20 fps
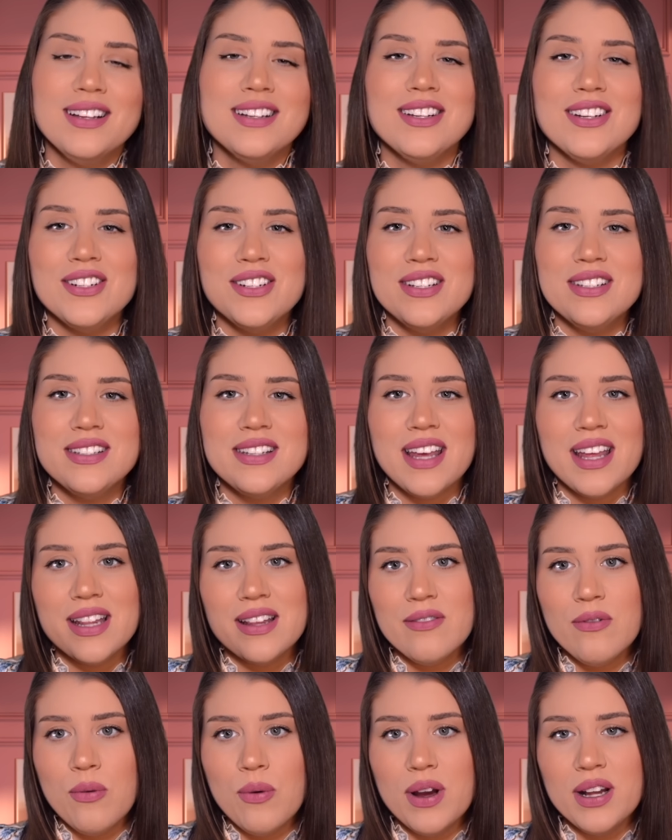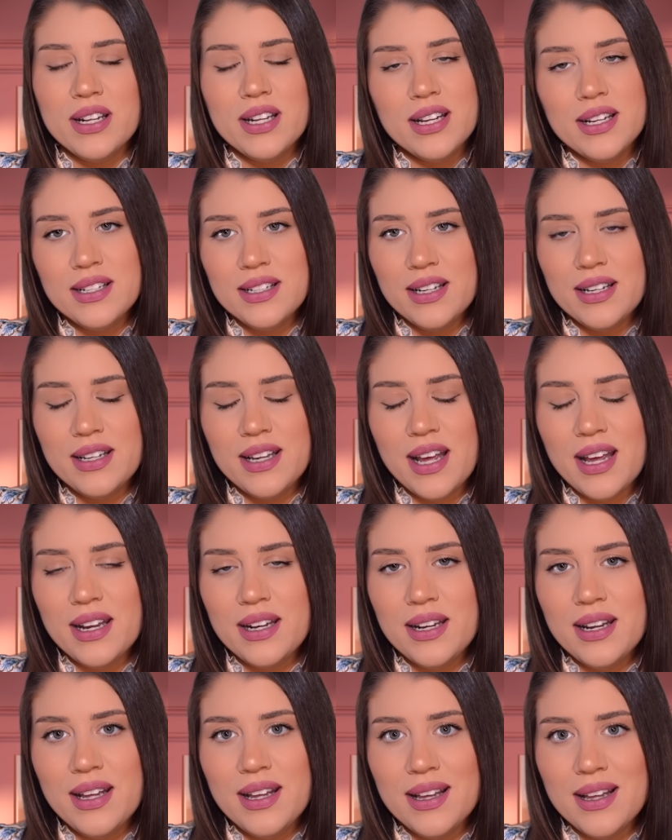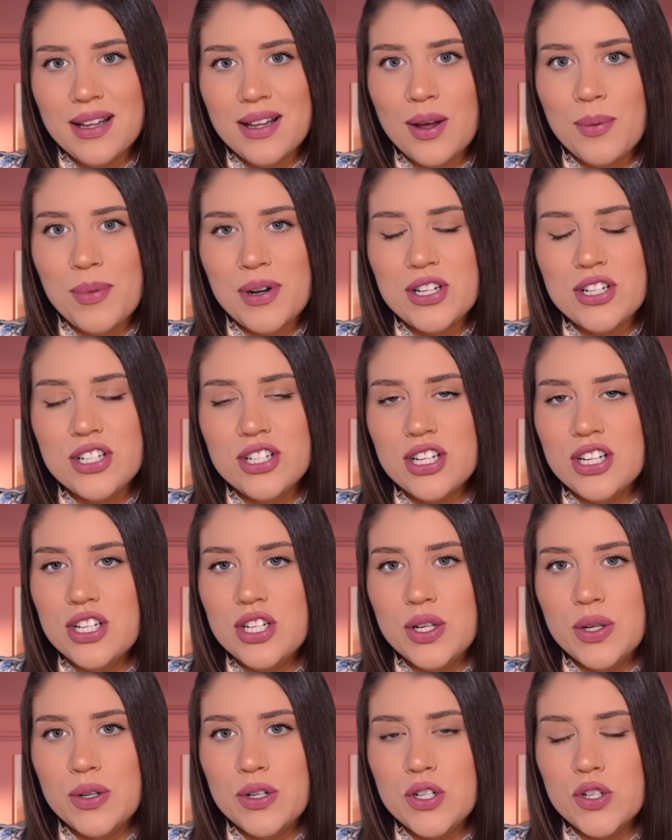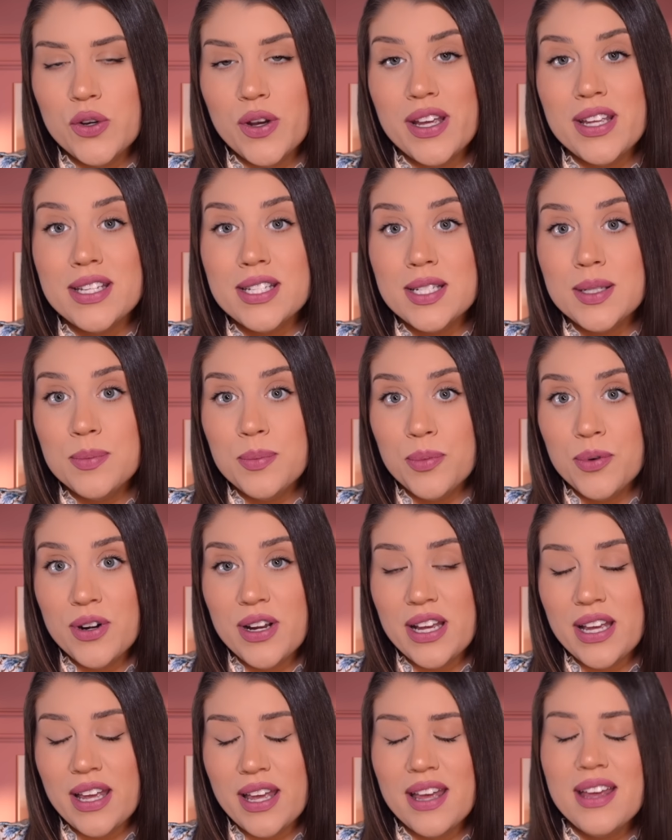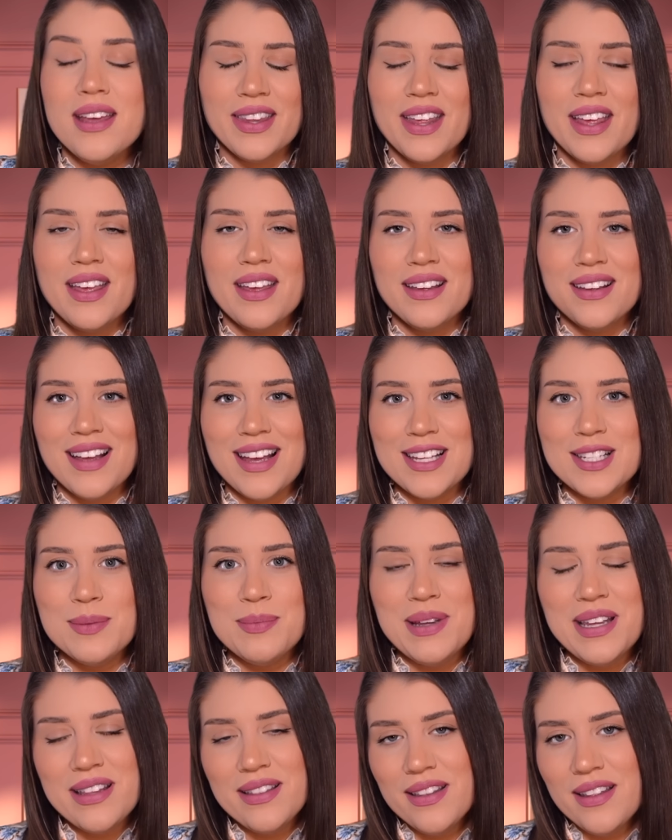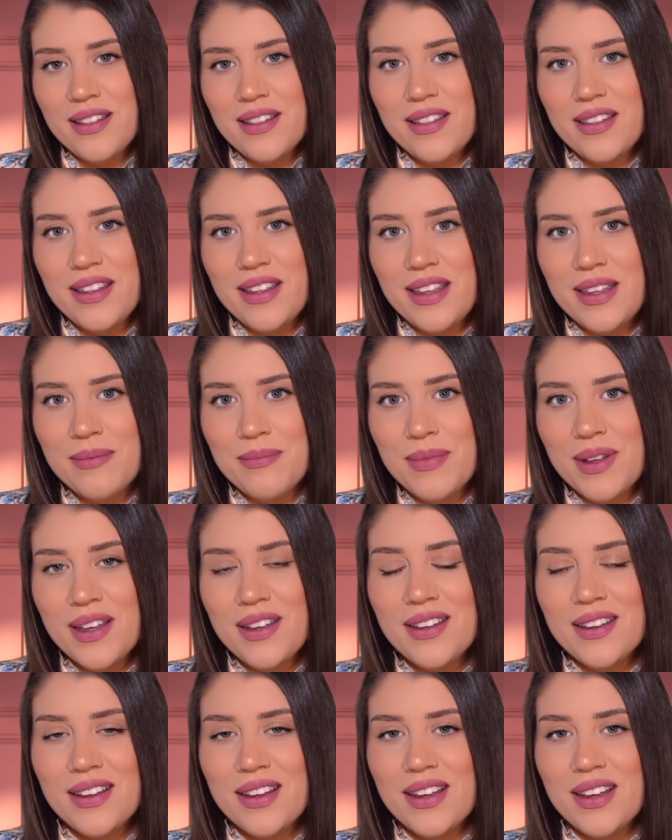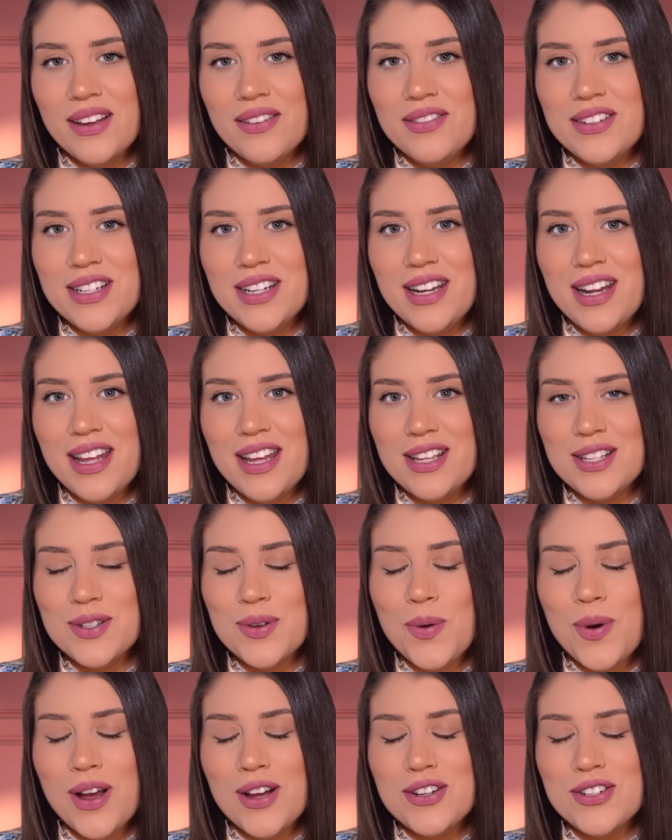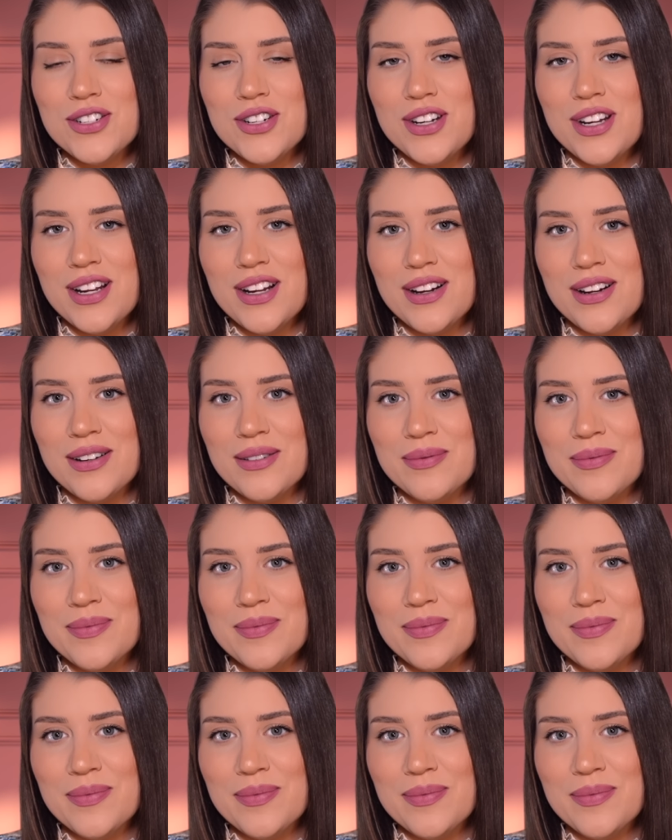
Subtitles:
On a scale of 1 to 10, how much did you enjoy spring as being the theme of today's questionnaire?